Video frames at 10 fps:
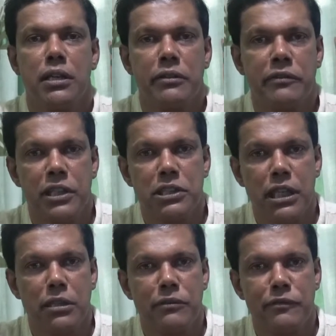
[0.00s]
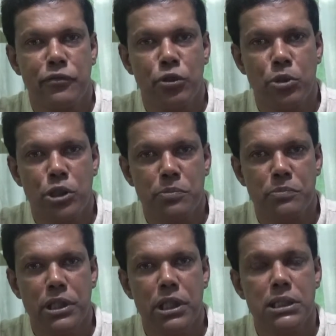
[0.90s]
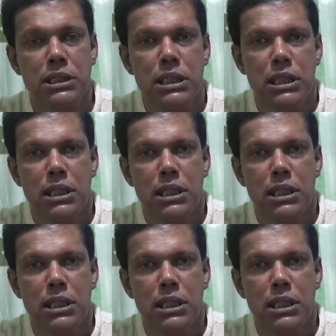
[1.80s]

First and foremost, because